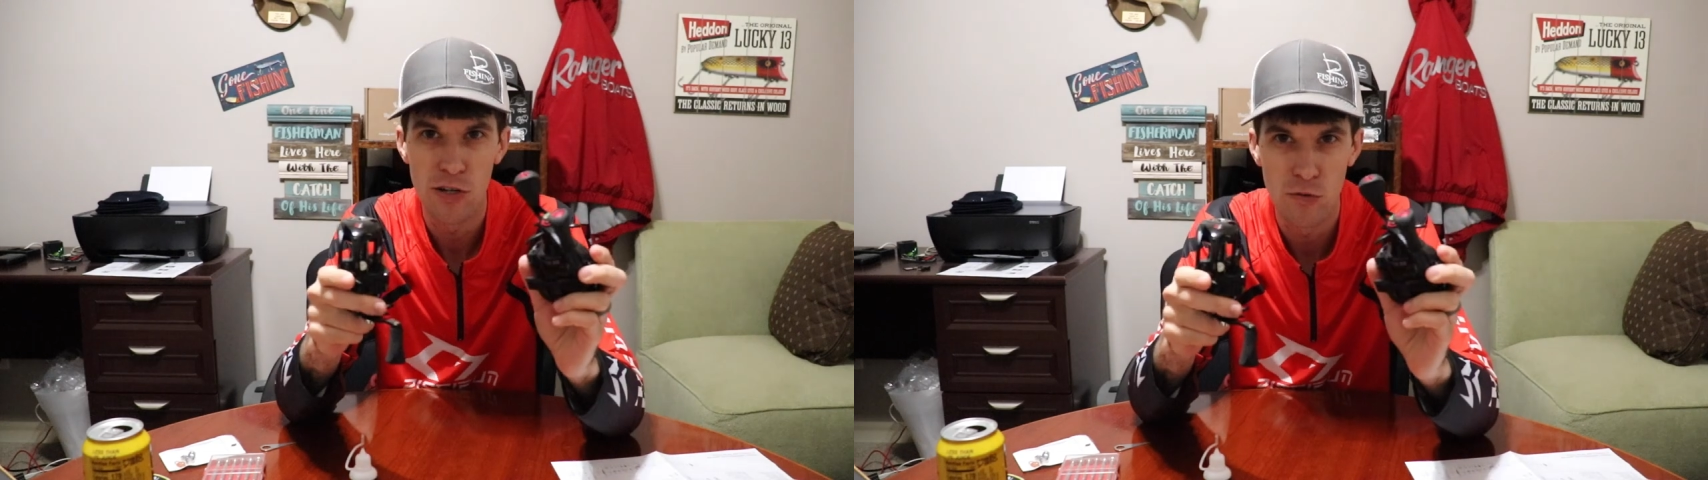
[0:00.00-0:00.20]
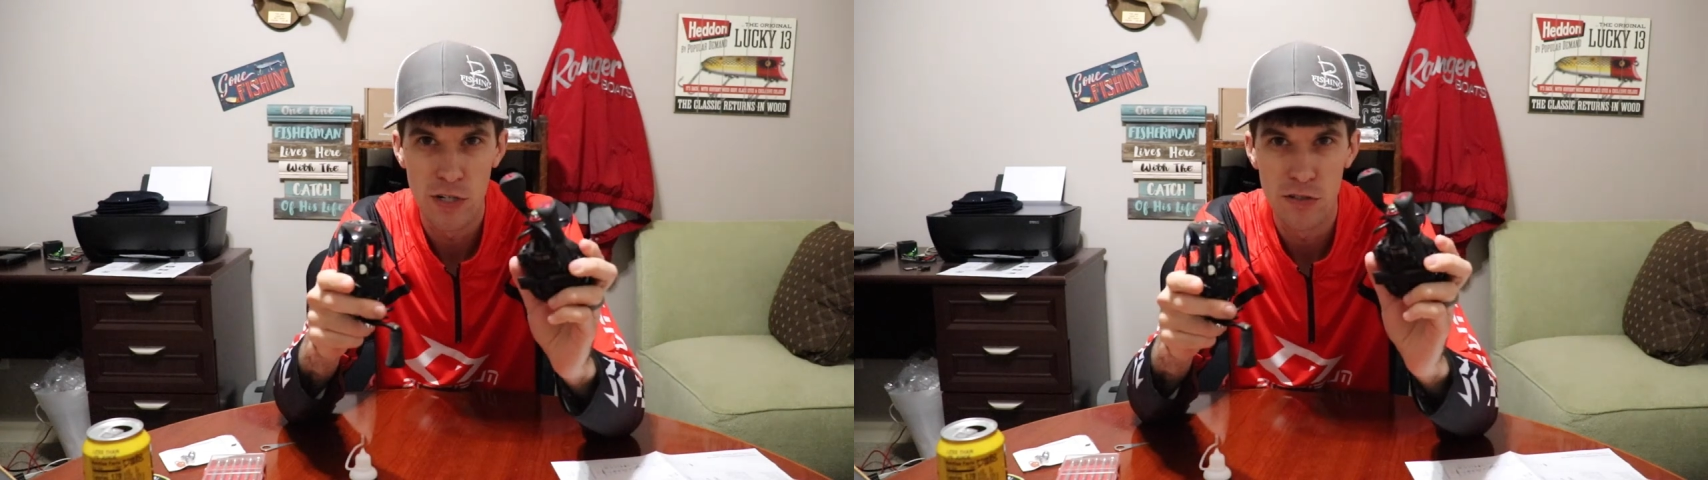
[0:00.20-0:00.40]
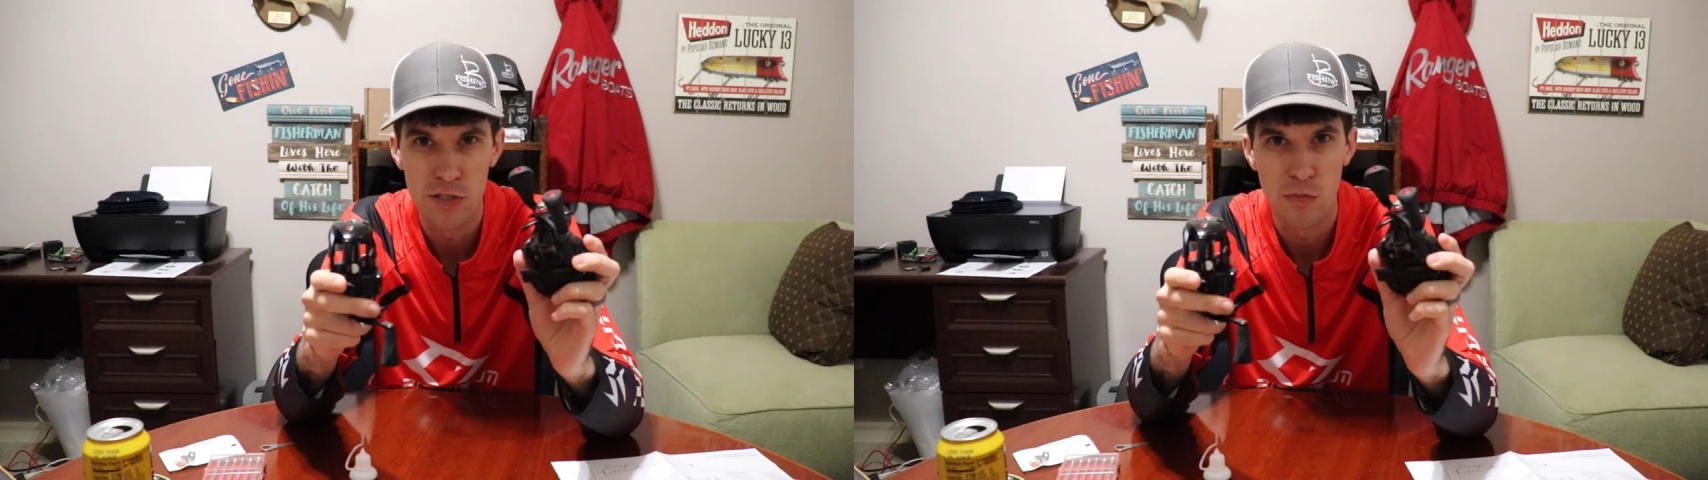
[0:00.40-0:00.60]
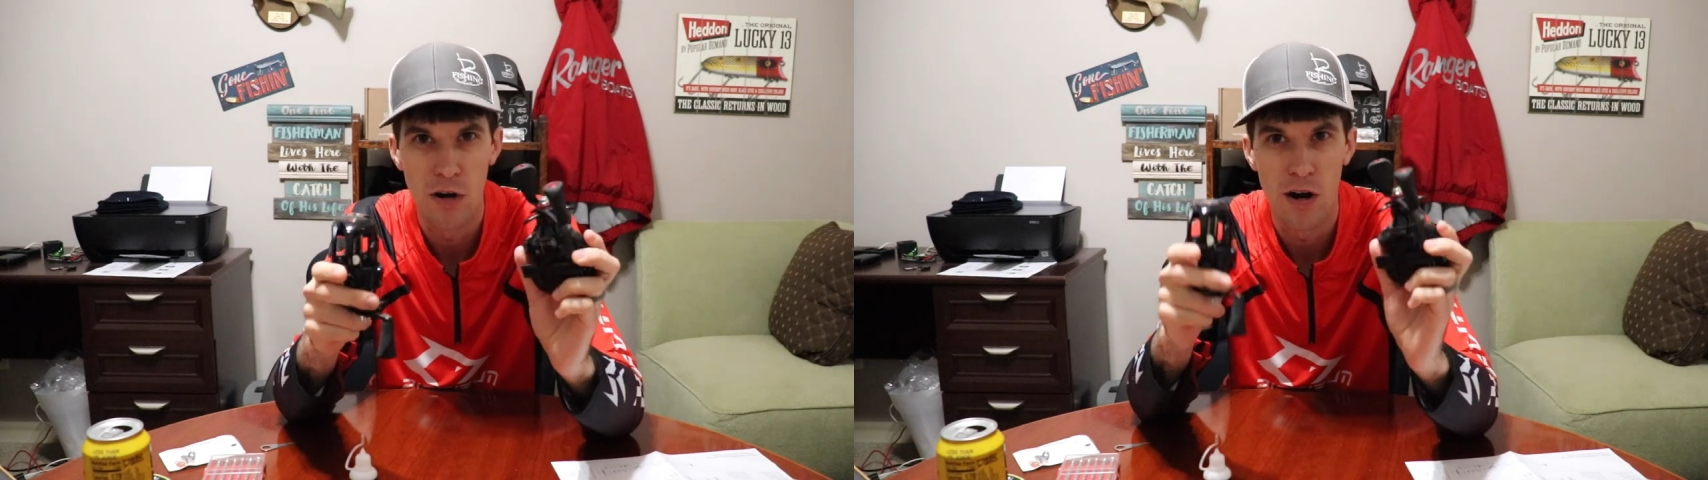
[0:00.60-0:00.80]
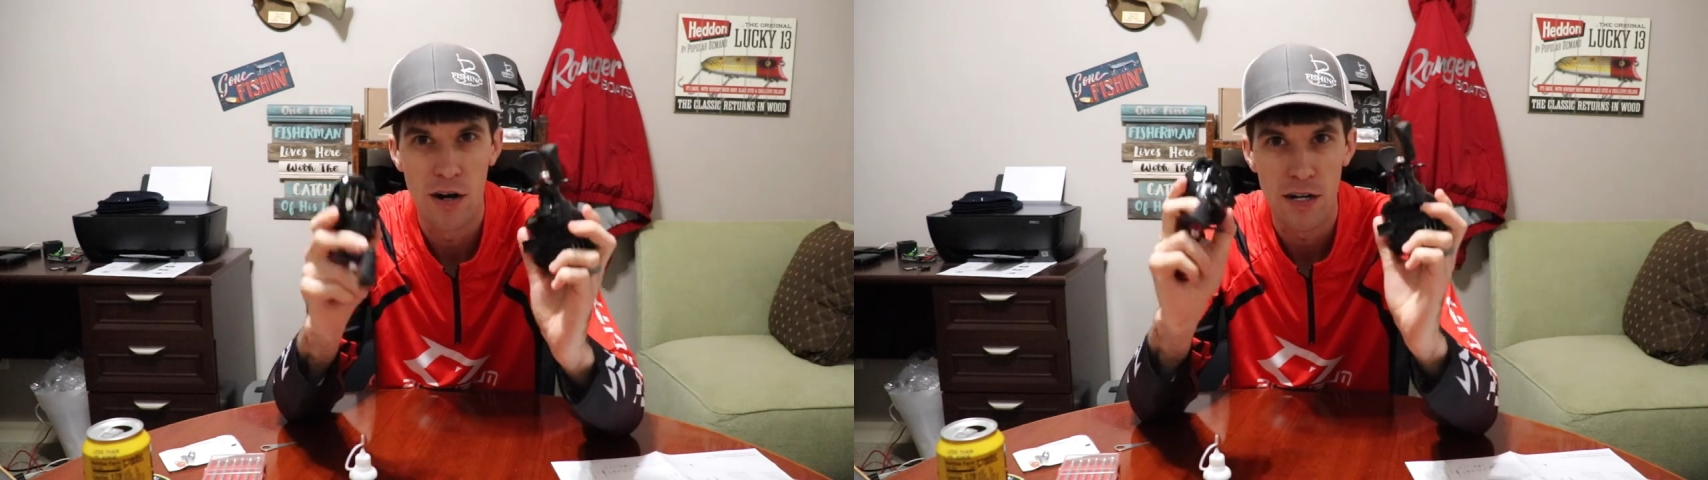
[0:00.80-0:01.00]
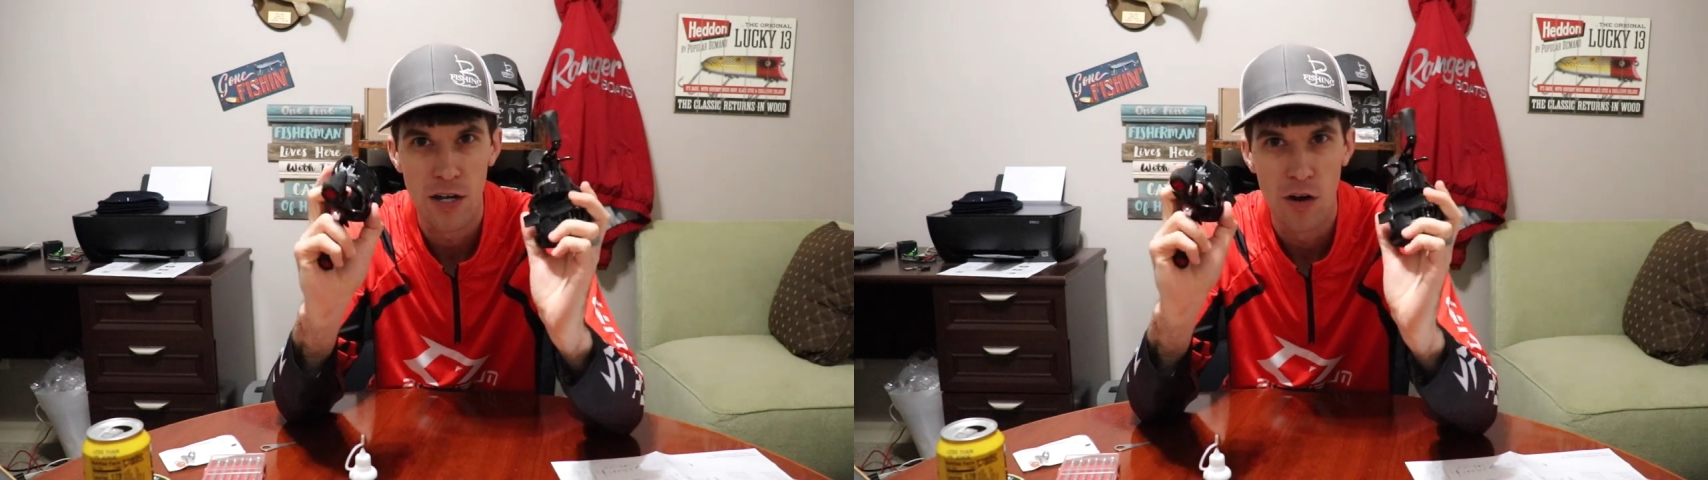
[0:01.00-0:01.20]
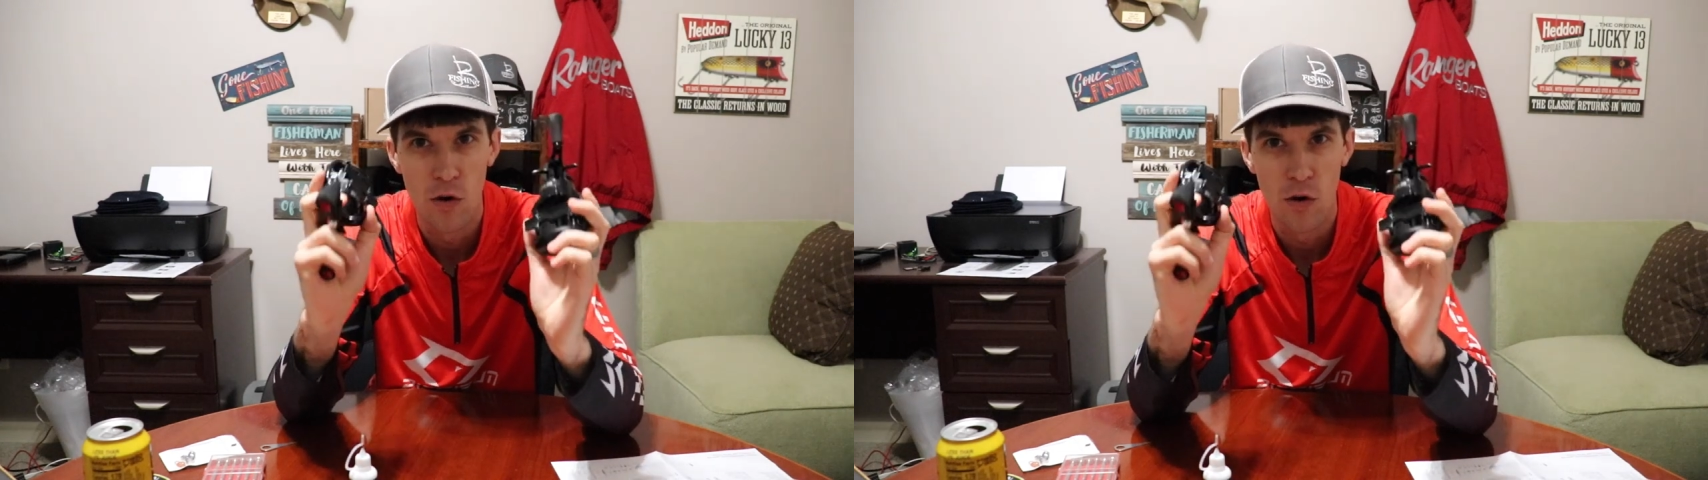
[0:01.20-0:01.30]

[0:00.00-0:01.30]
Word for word: your reels apart,